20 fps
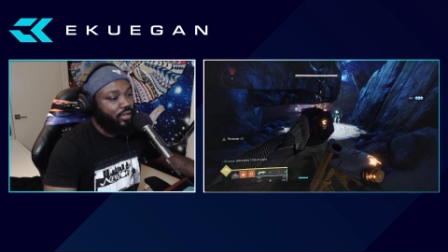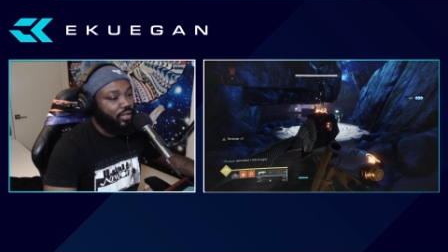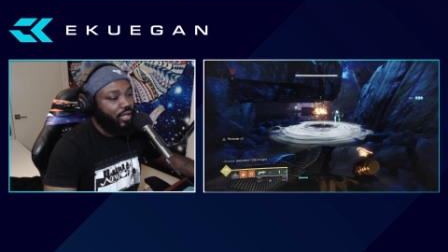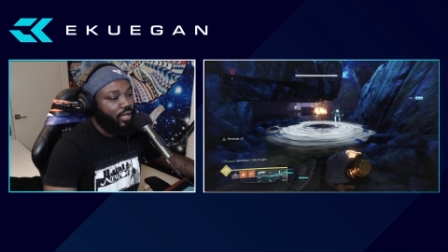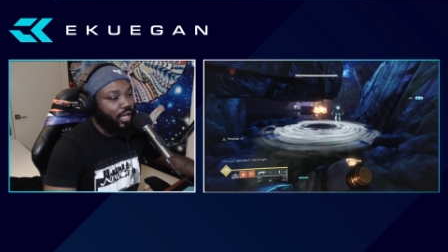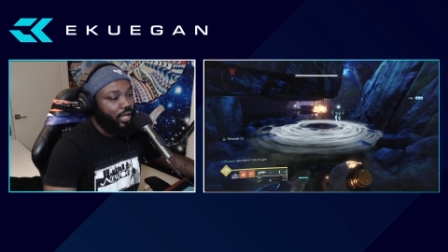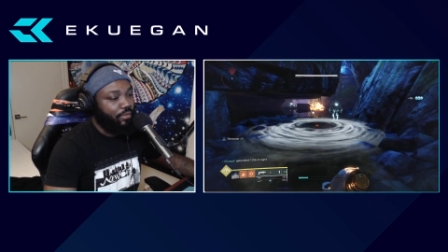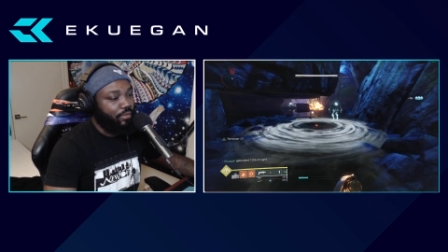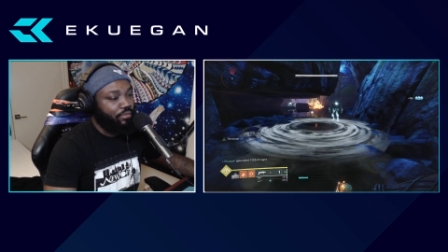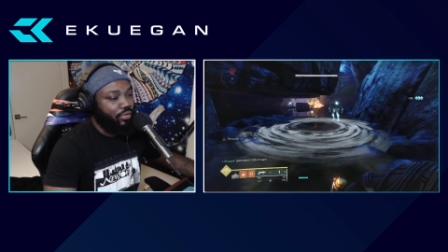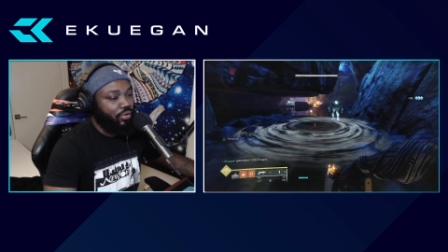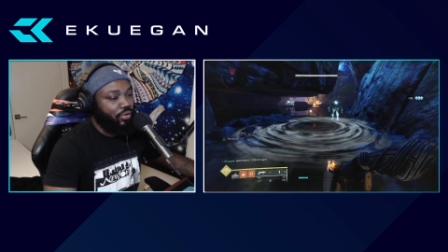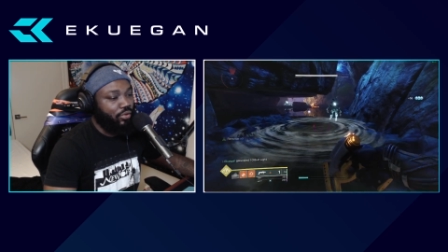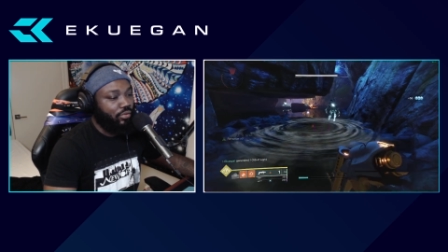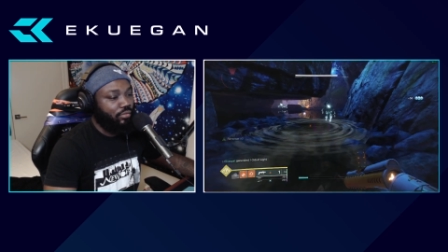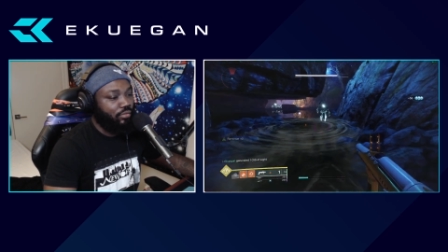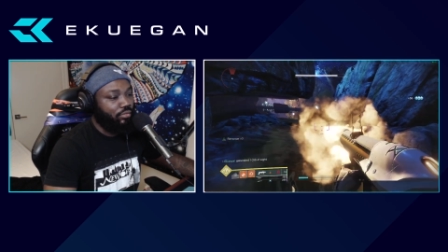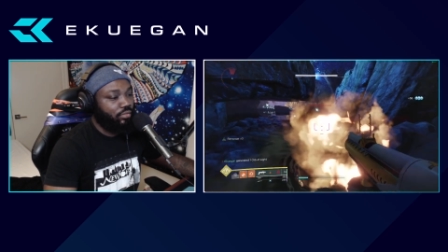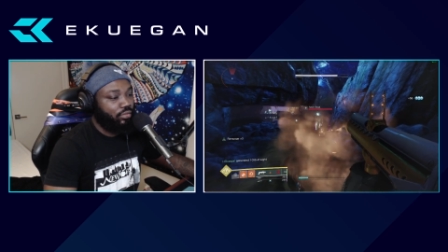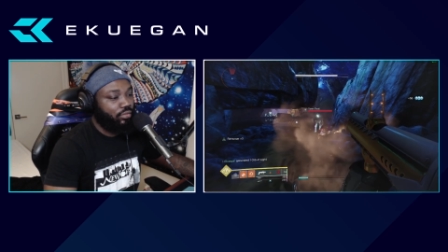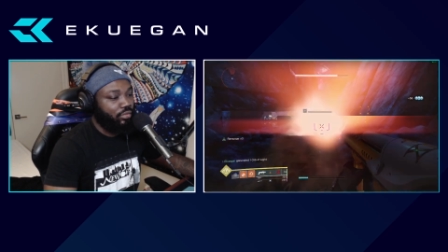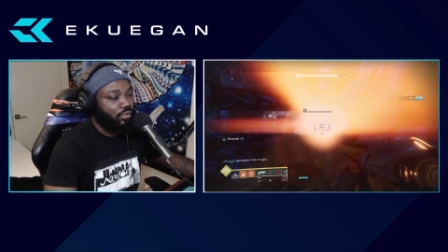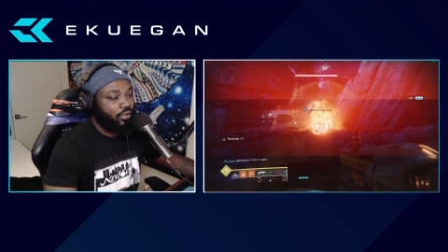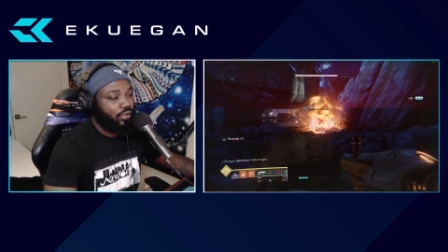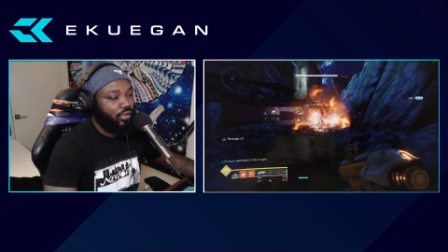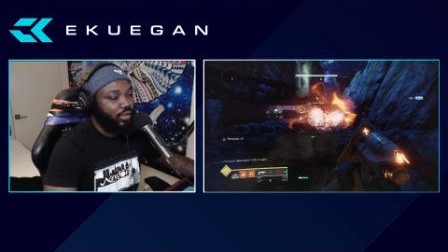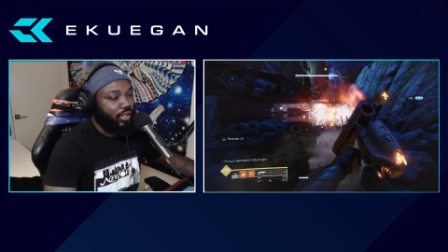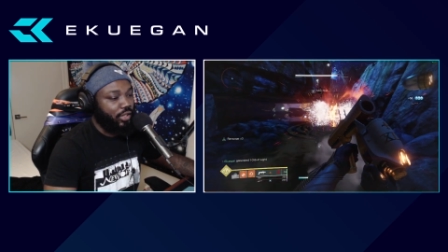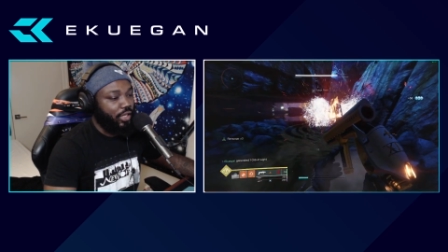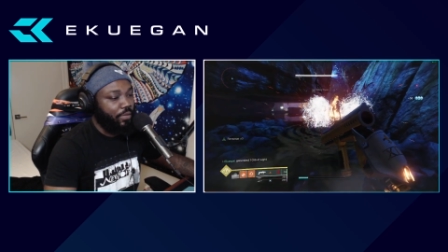and boom,
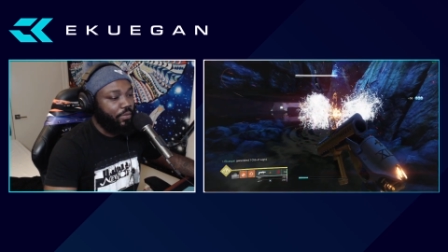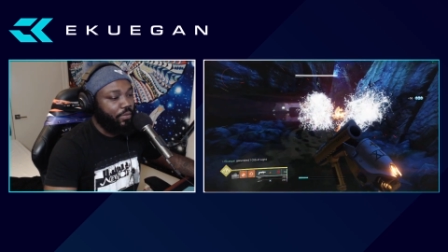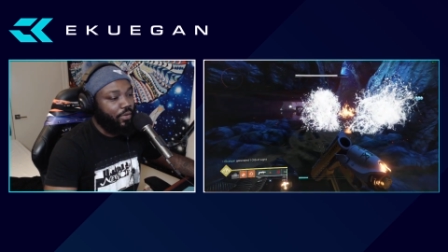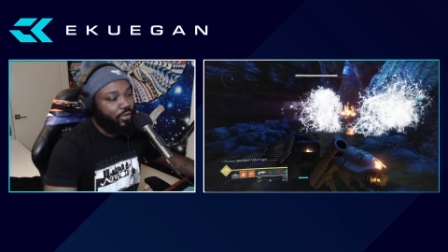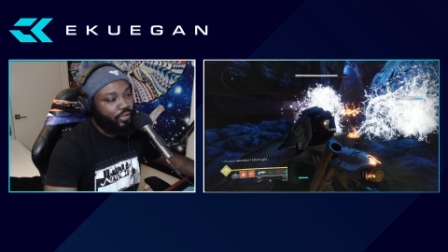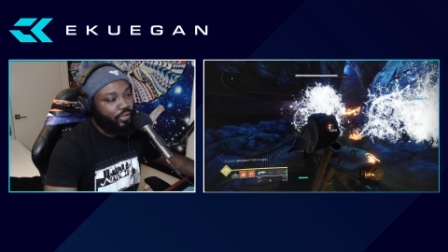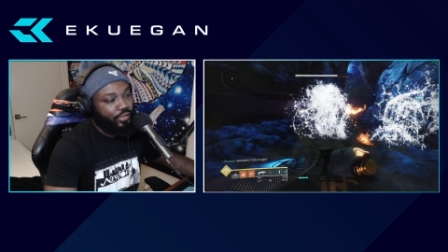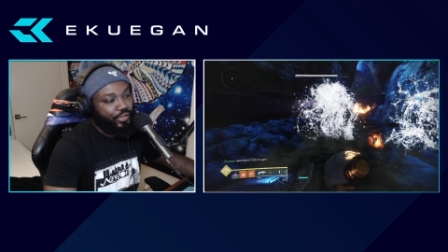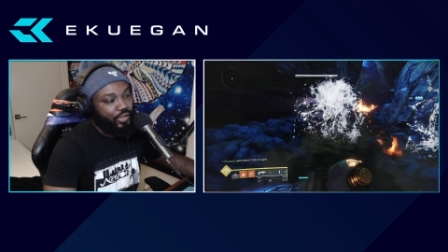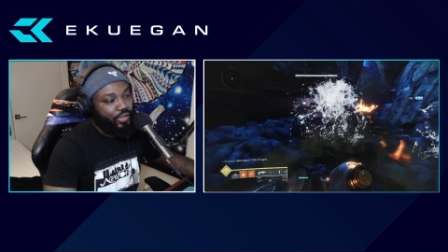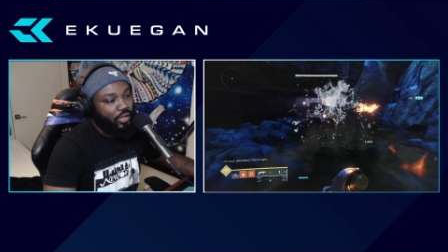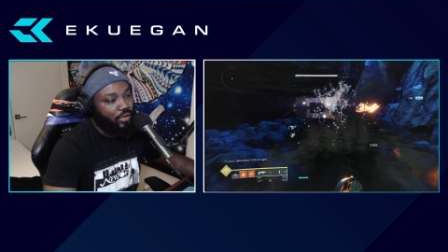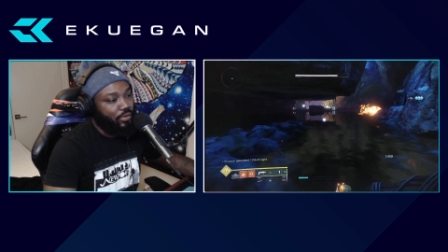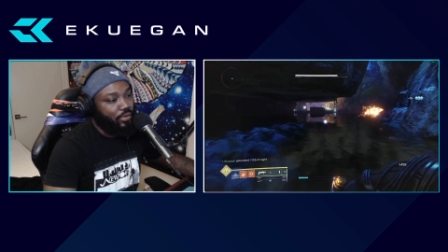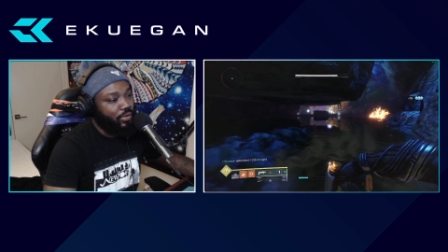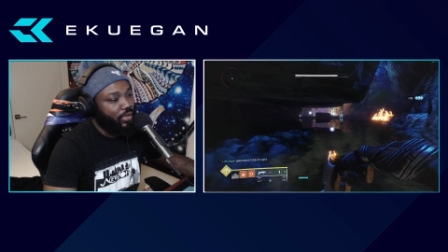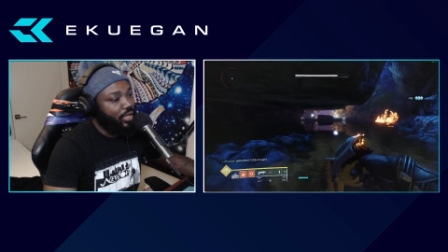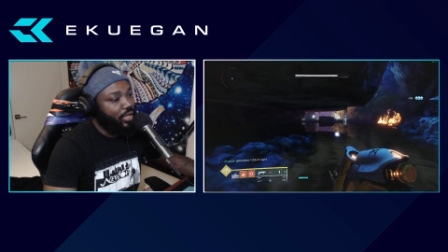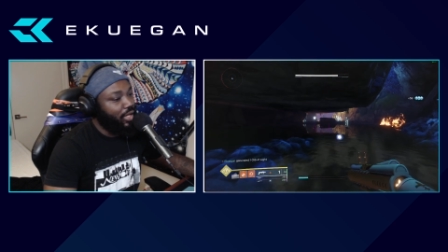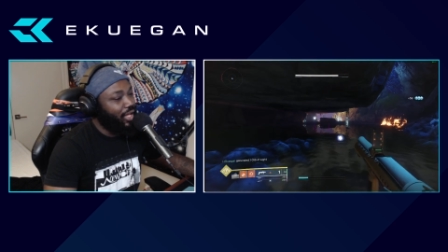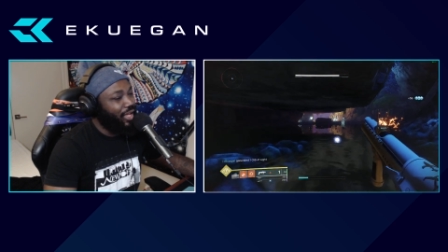keep on the shelf.